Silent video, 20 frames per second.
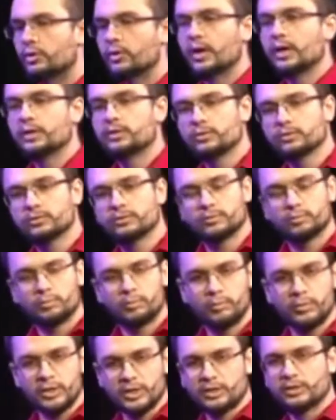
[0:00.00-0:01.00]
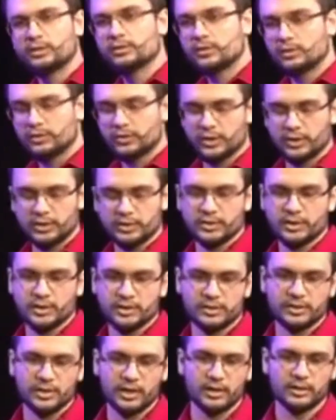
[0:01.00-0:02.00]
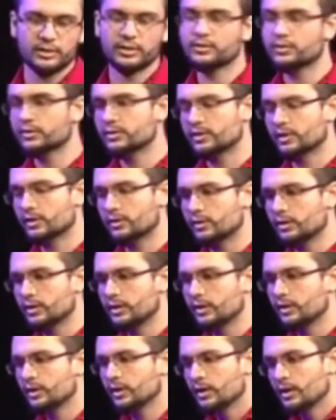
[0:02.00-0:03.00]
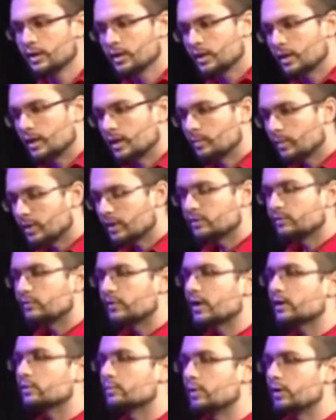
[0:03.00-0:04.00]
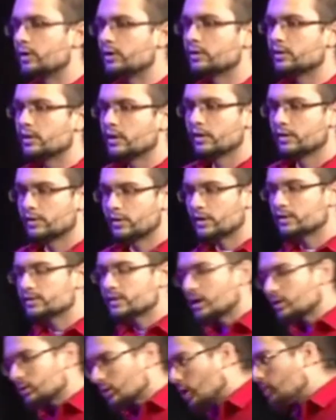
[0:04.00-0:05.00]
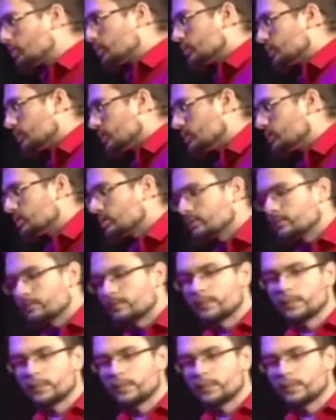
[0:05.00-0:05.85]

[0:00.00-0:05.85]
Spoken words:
know I don't mean the things I say necessarily. I may in fact mean the exact opposite